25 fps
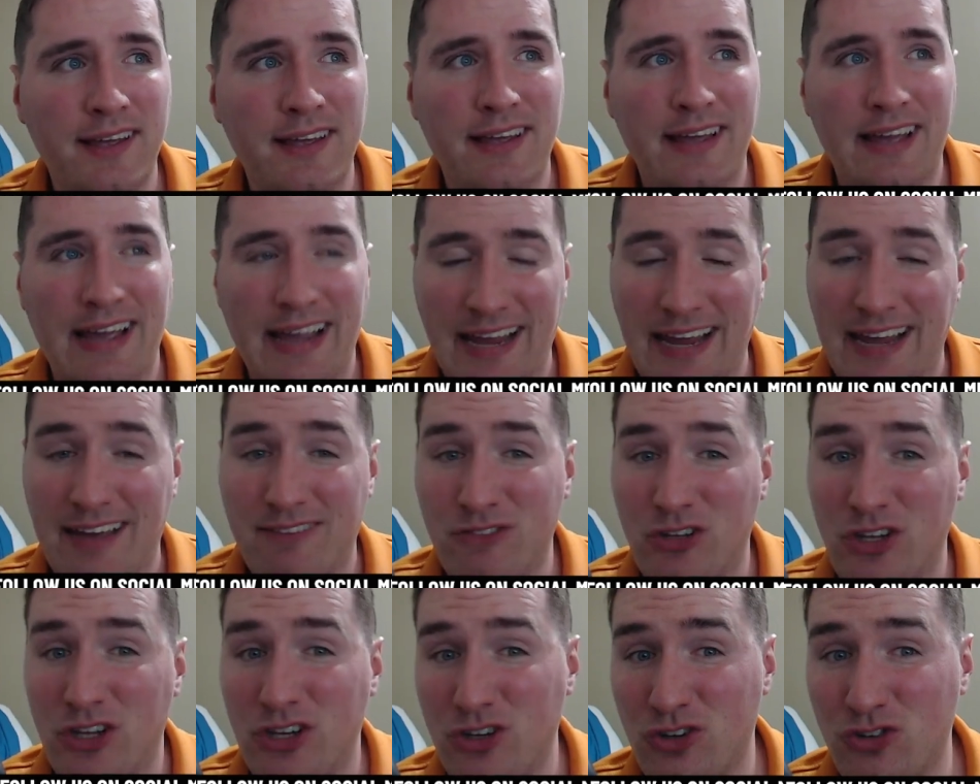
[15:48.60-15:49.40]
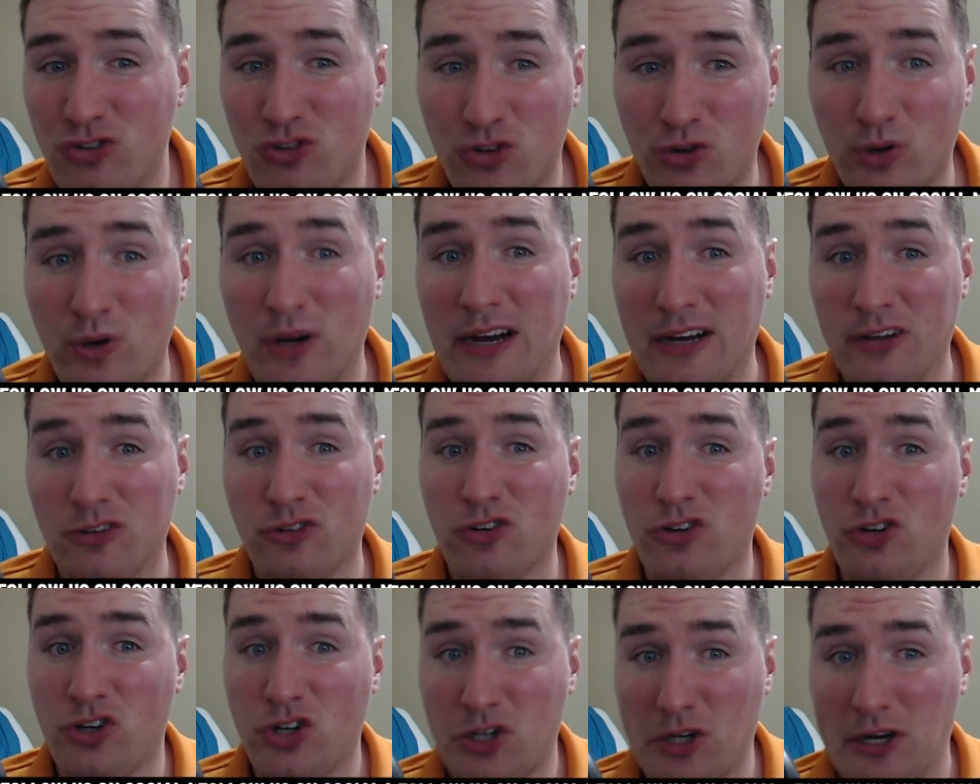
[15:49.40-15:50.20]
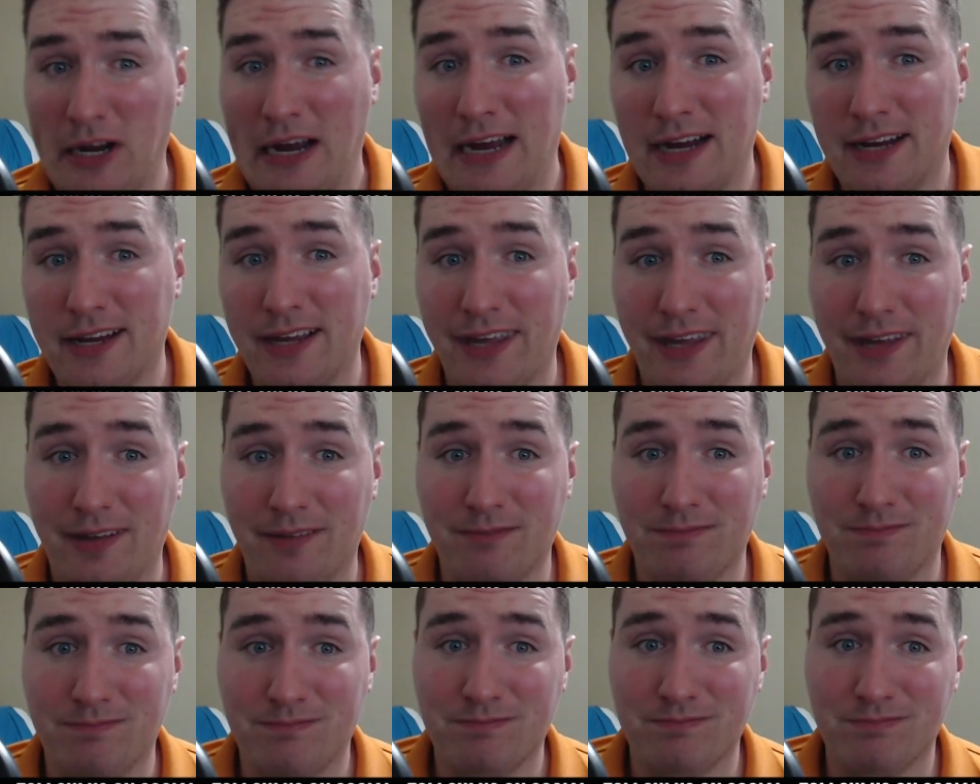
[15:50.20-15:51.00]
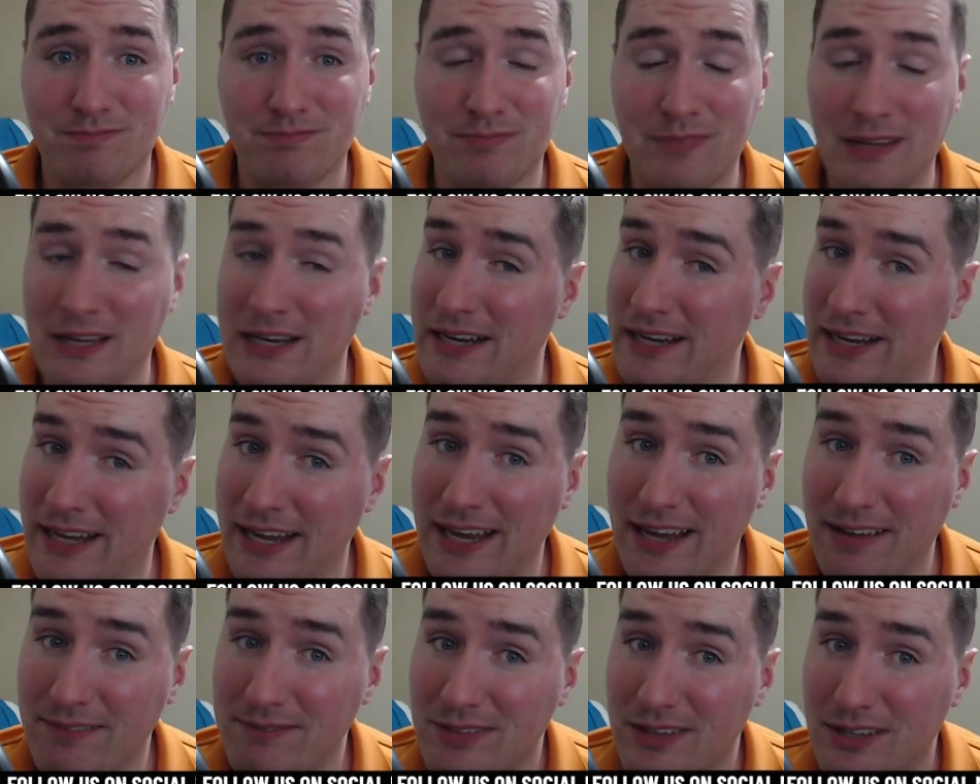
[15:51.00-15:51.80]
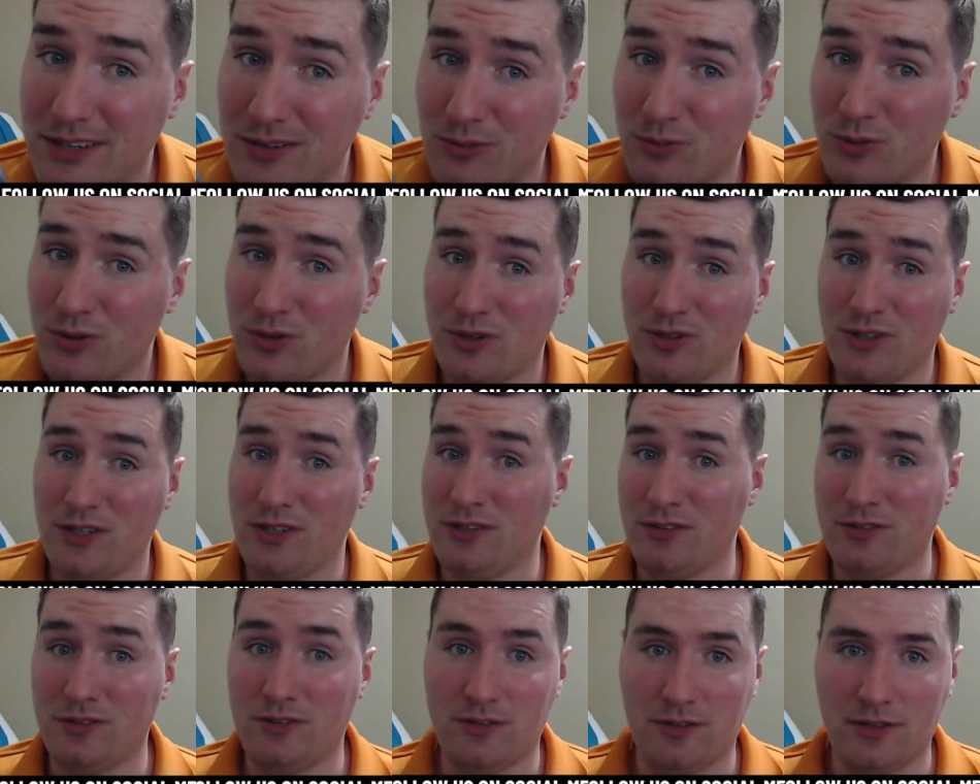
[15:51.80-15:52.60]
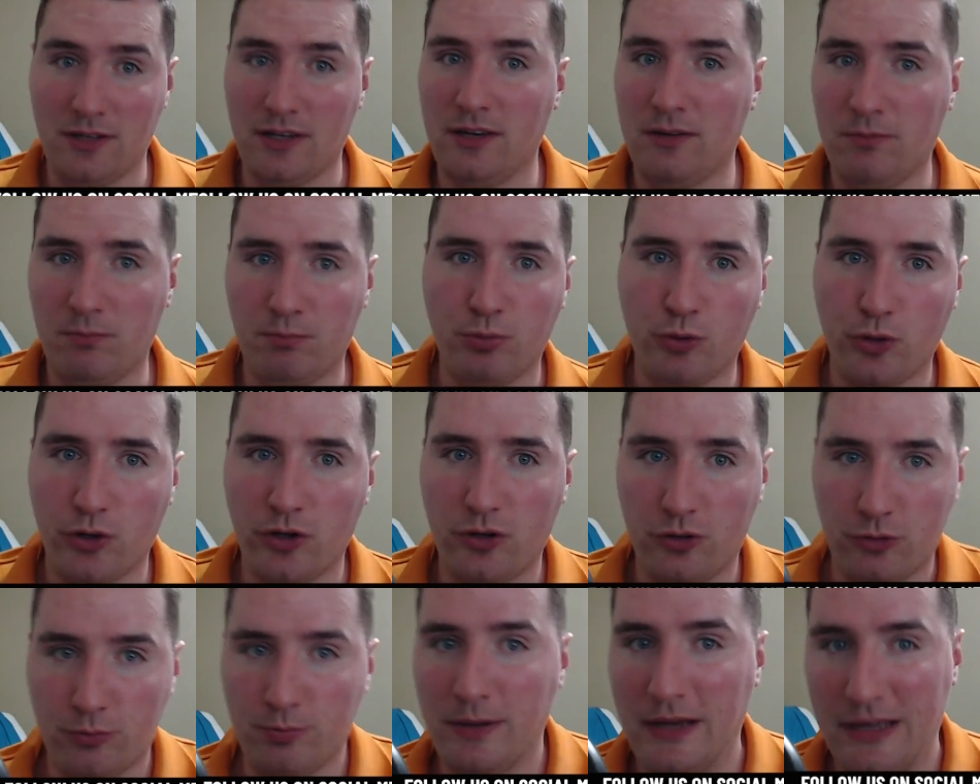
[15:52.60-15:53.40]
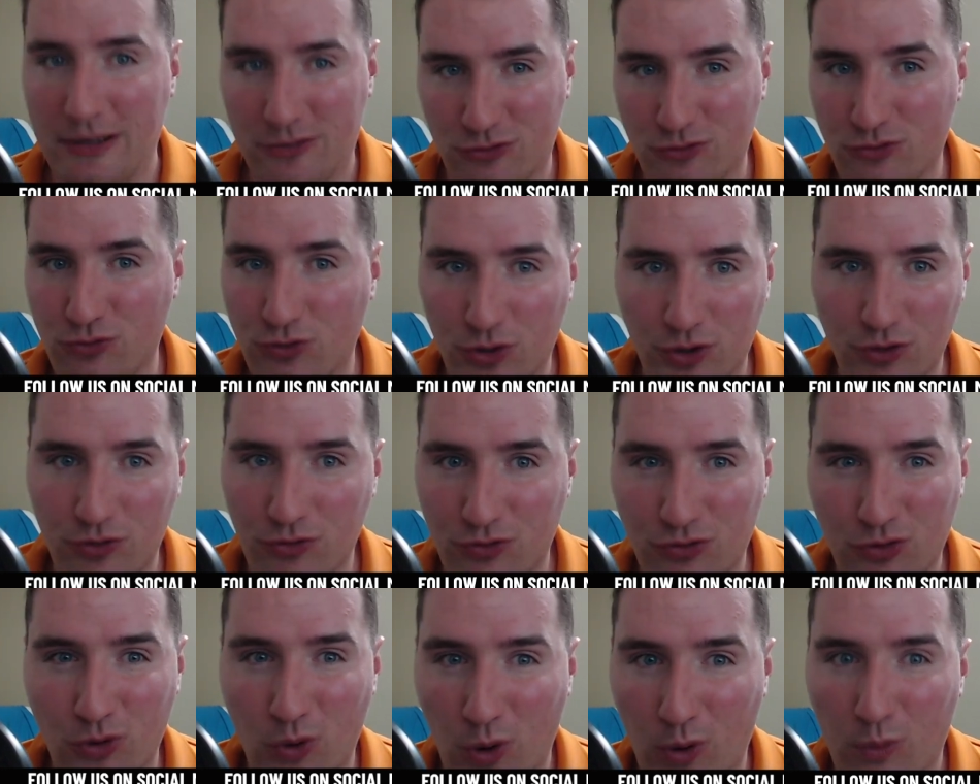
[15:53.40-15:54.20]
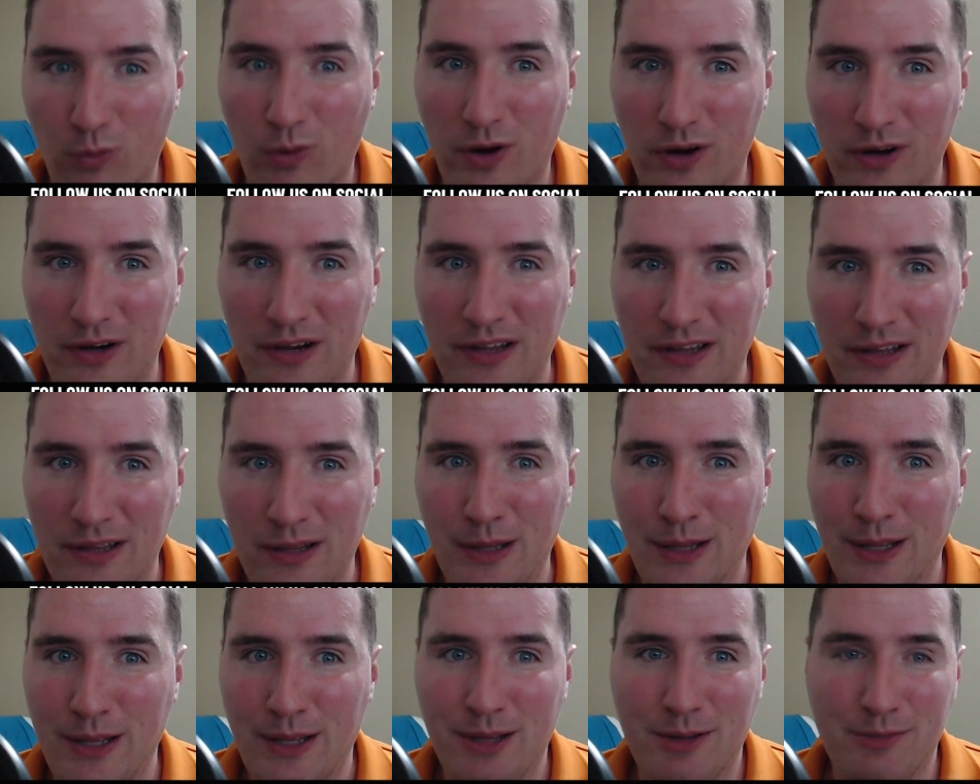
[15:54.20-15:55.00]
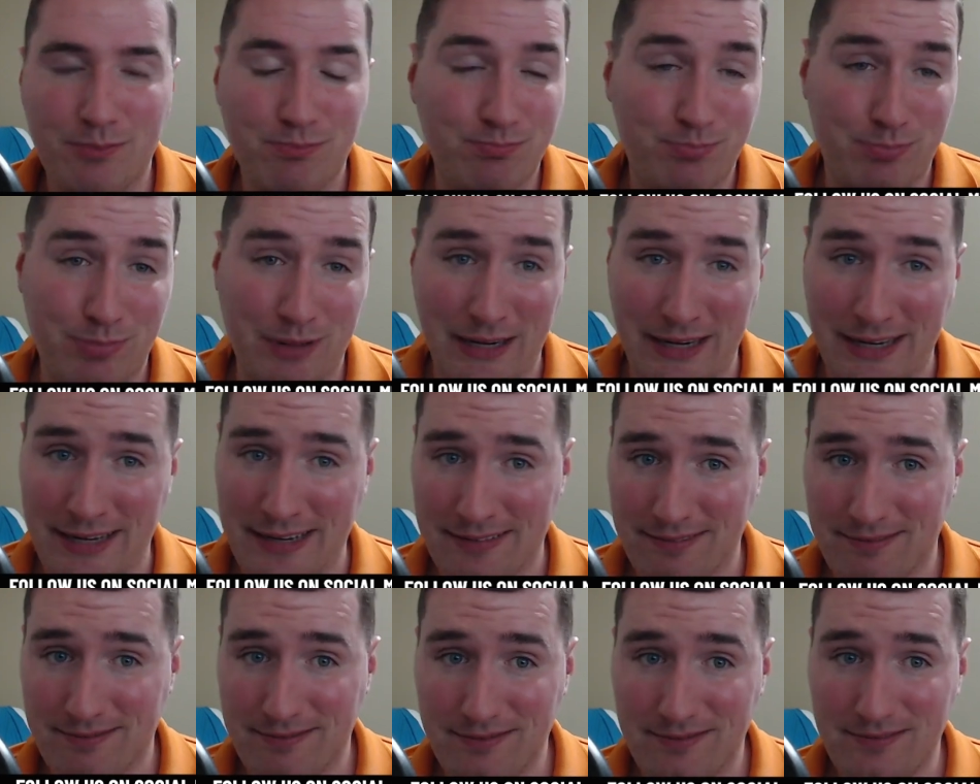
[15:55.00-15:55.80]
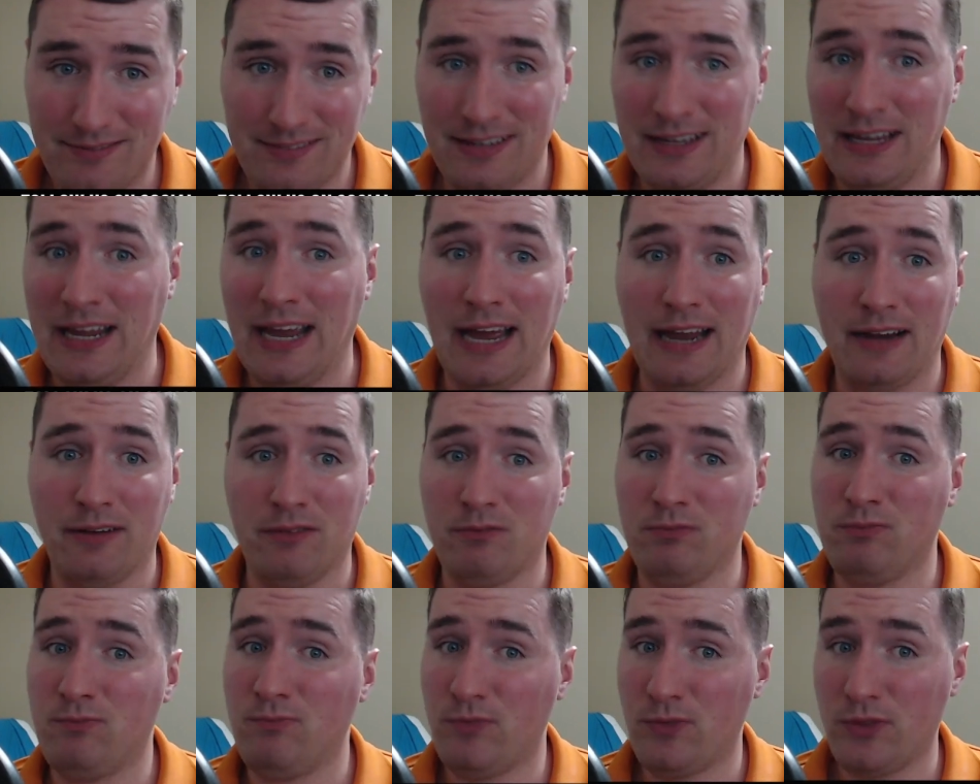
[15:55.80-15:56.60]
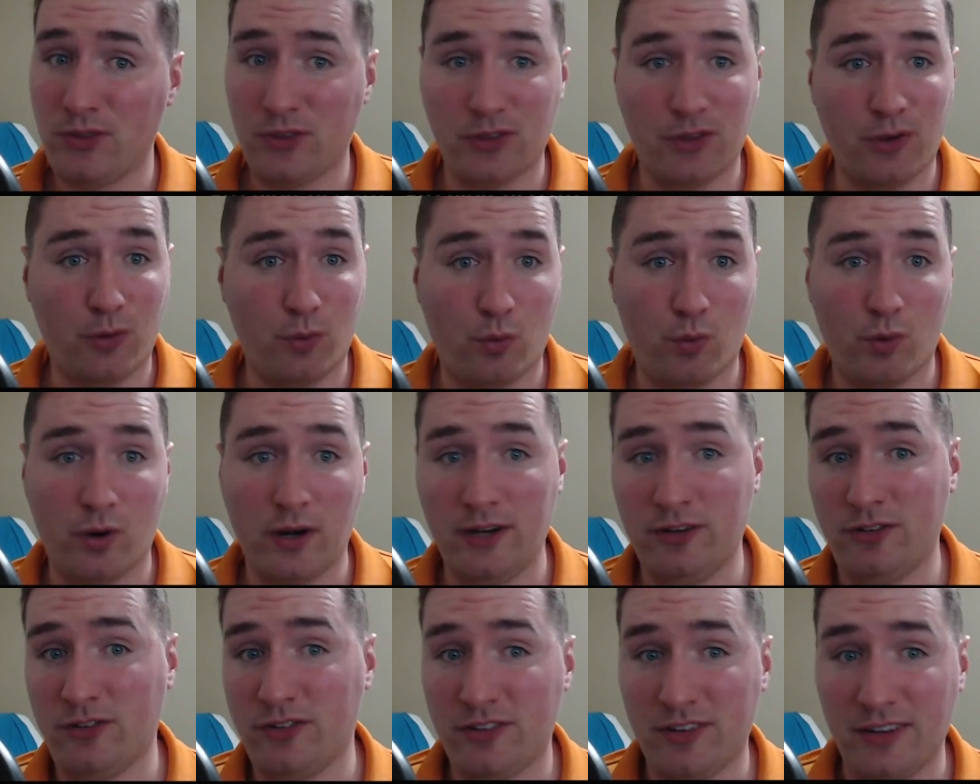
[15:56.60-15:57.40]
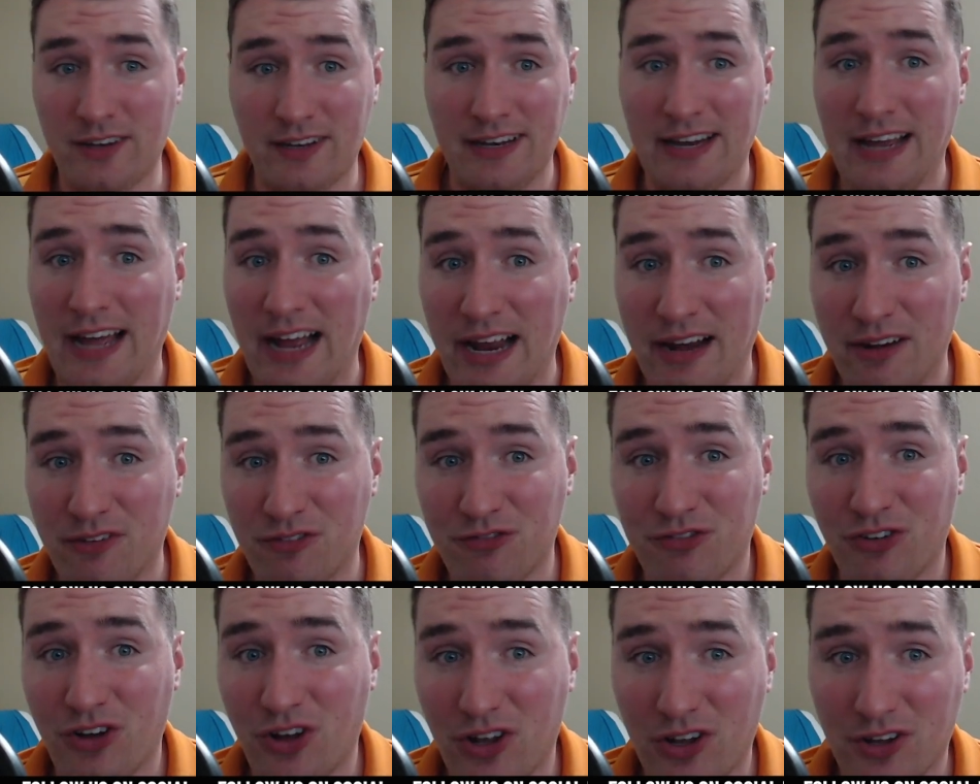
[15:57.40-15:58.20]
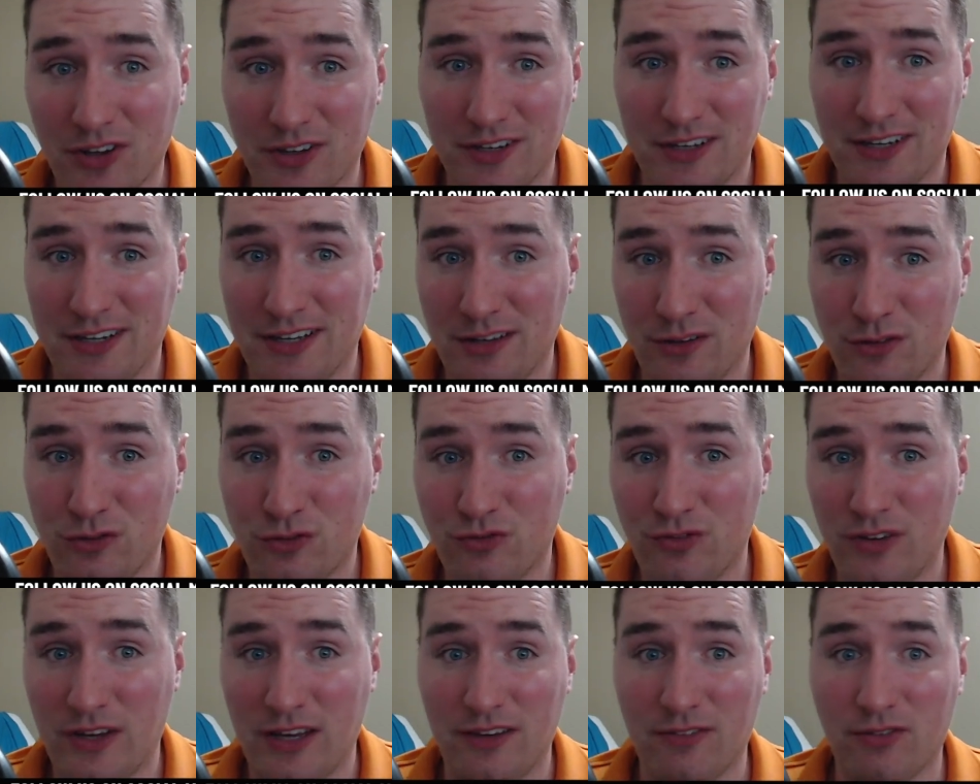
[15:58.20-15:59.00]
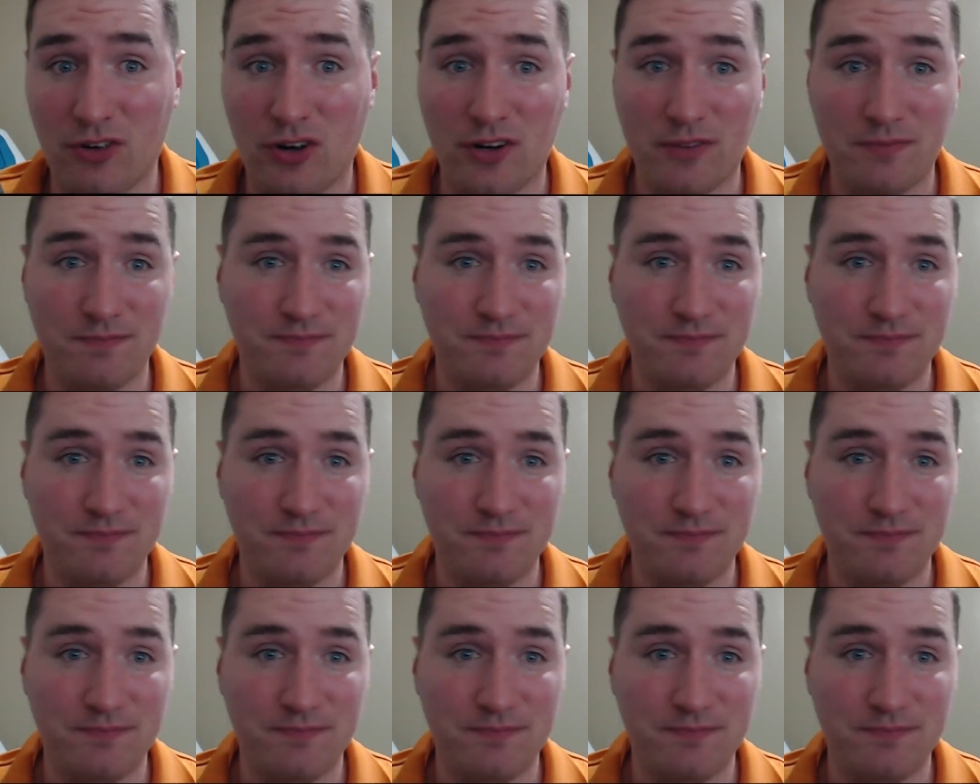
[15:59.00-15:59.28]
Hamlin and Truex are shocking. I mean, and Hamlin really did put his best foot forward, but again, the race did not fall in his favor.